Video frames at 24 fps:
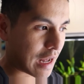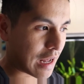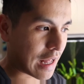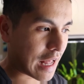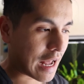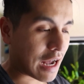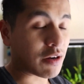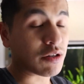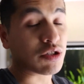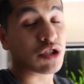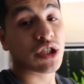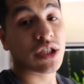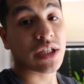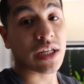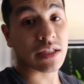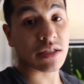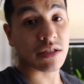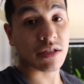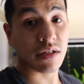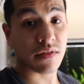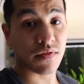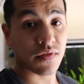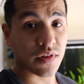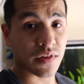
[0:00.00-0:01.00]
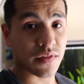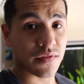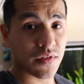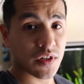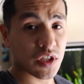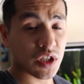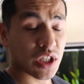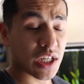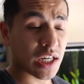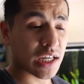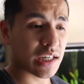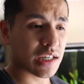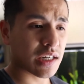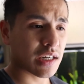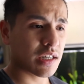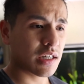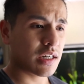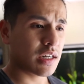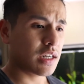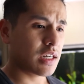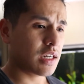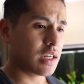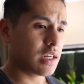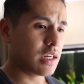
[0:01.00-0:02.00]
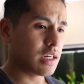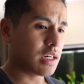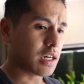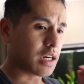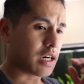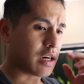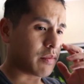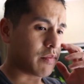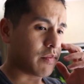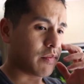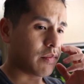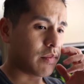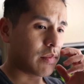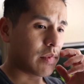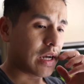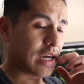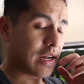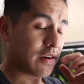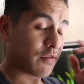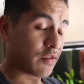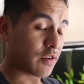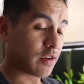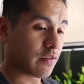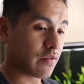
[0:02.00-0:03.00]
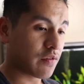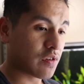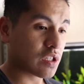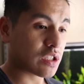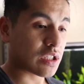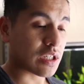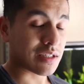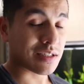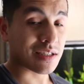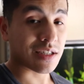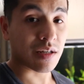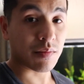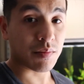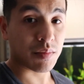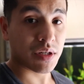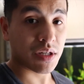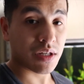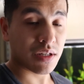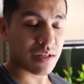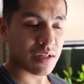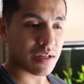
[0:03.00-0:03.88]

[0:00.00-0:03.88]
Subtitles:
algae that's good for the fish tank, and for the fish that's gonna be in